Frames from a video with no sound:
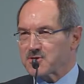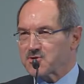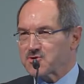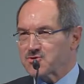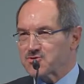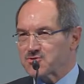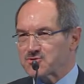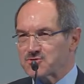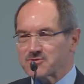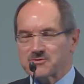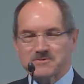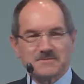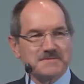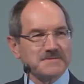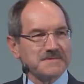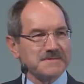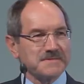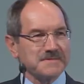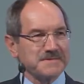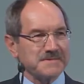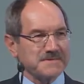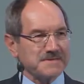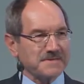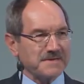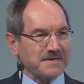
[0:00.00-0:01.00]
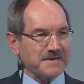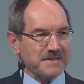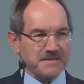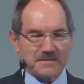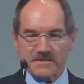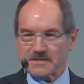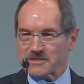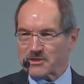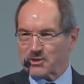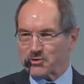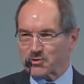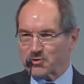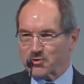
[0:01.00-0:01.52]
and
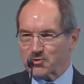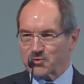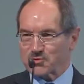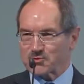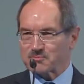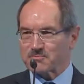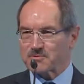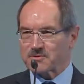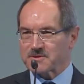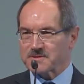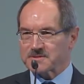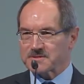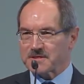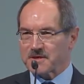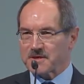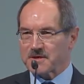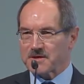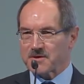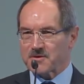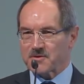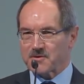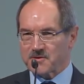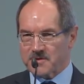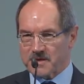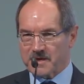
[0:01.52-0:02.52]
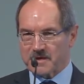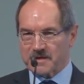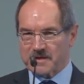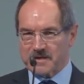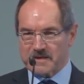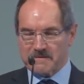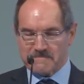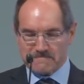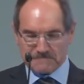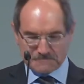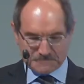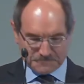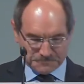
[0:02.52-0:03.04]
dear Remy
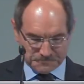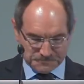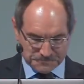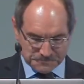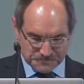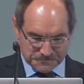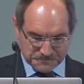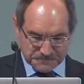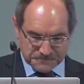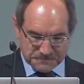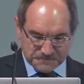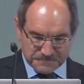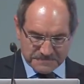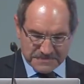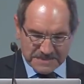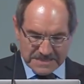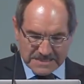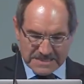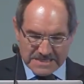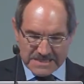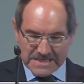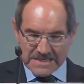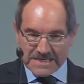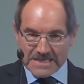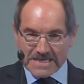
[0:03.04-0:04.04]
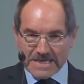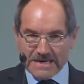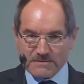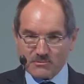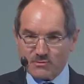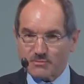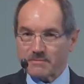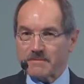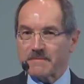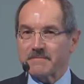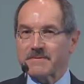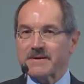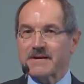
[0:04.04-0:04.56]
Abouka, the CEO of Santander,
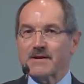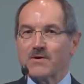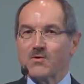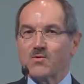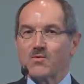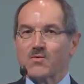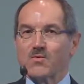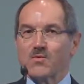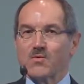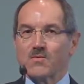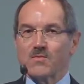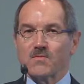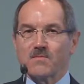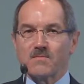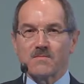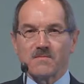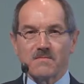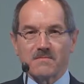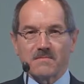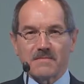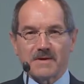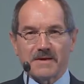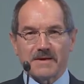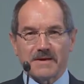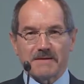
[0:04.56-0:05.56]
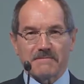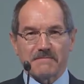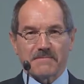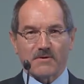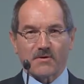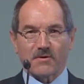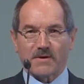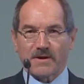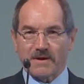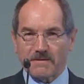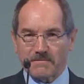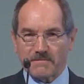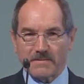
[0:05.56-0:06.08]
dear friend, thank you for
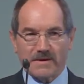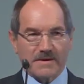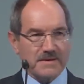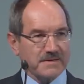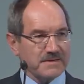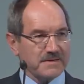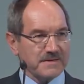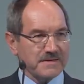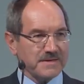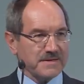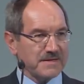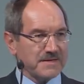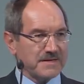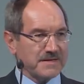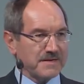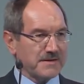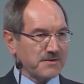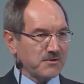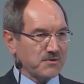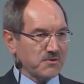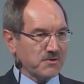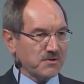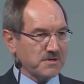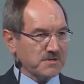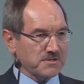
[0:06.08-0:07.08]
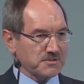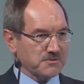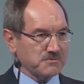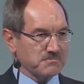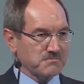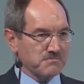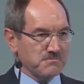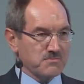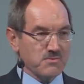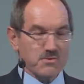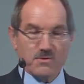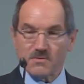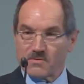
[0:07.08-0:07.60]
being here. We have
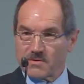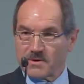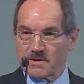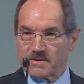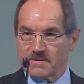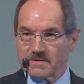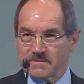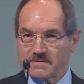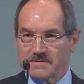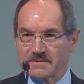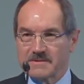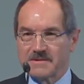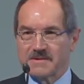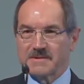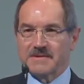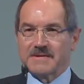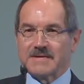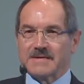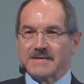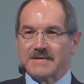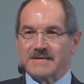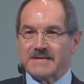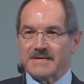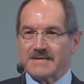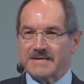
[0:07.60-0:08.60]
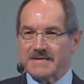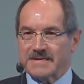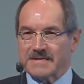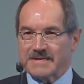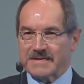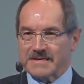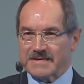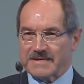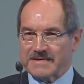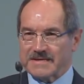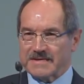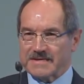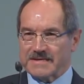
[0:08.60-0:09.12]
prepared
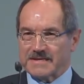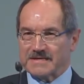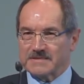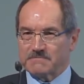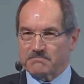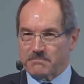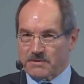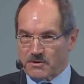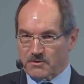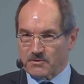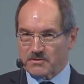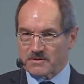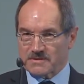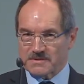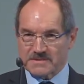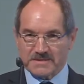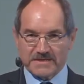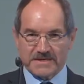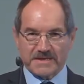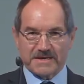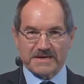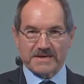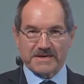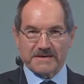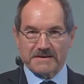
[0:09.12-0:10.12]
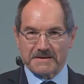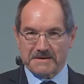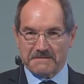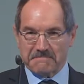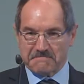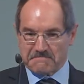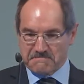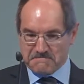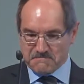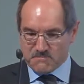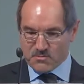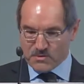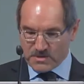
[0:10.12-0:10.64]
a
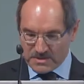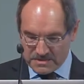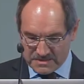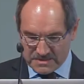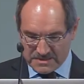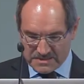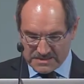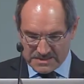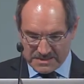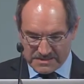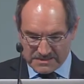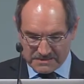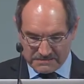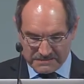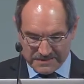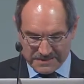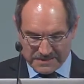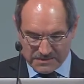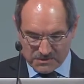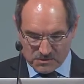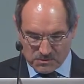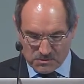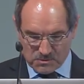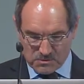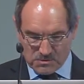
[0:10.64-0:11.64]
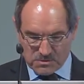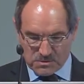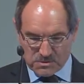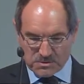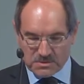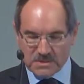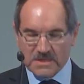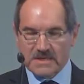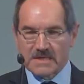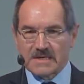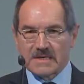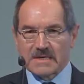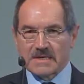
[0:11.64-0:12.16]
wonderful program,
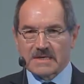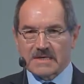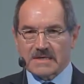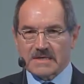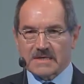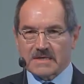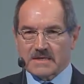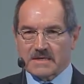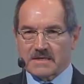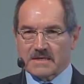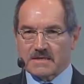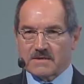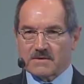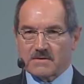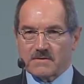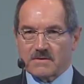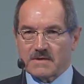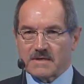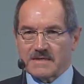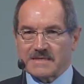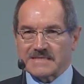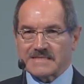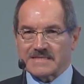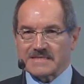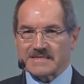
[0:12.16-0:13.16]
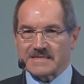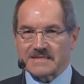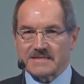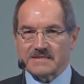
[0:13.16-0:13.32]
and I hope it will be